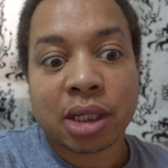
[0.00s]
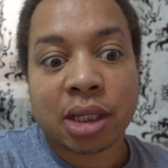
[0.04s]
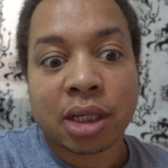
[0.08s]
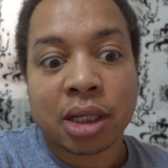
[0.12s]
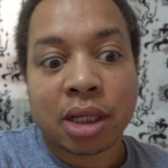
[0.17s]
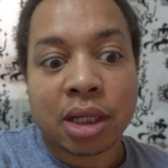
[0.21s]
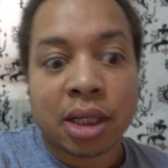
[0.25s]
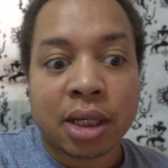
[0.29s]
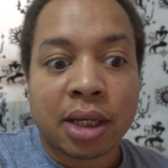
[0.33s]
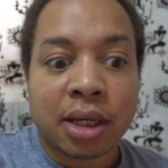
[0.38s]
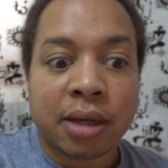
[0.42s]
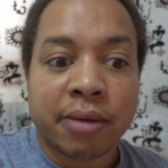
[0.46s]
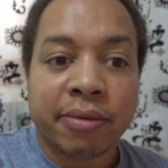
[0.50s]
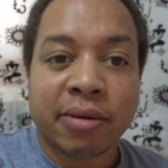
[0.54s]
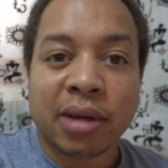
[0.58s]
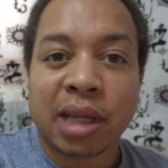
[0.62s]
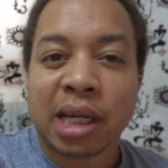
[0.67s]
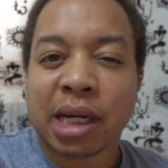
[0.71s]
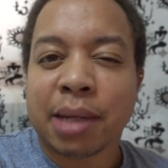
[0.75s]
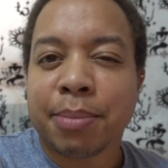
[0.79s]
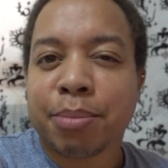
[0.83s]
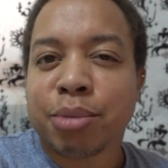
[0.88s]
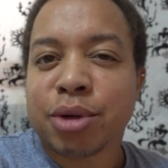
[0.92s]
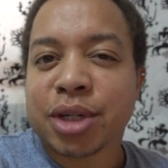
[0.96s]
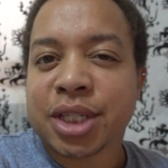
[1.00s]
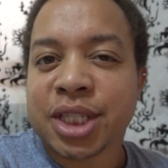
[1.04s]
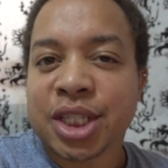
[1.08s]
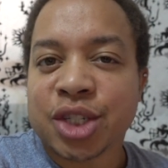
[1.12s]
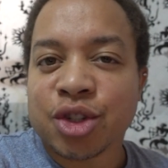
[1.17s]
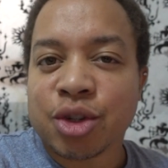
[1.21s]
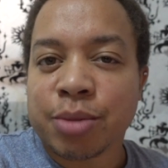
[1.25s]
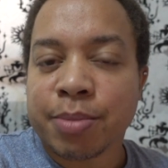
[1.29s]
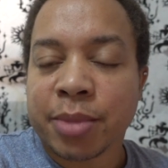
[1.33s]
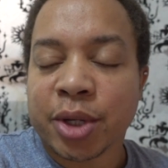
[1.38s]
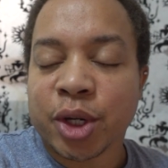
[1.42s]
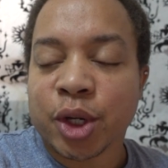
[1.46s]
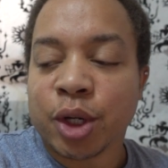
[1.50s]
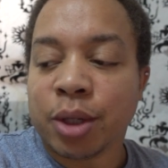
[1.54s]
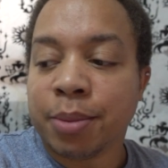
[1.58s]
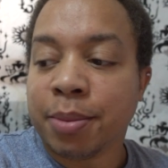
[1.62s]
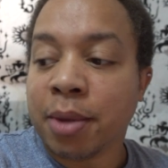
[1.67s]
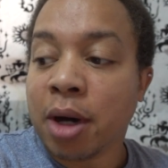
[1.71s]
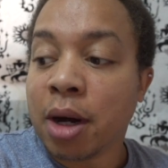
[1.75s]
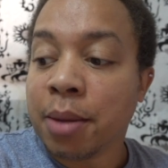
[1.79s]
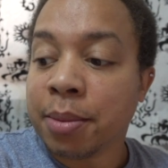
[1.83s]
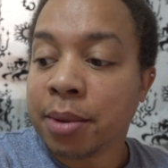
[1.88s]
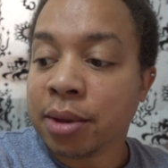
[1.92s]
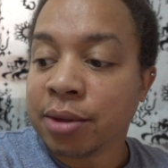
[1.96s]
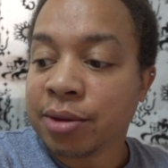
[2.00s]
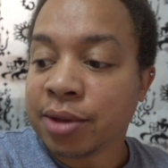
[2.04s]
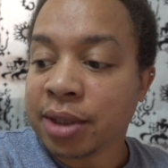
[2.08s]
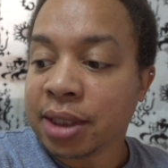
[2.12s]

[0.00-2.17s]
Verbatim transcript: I feel like a prisoner in my own apartment,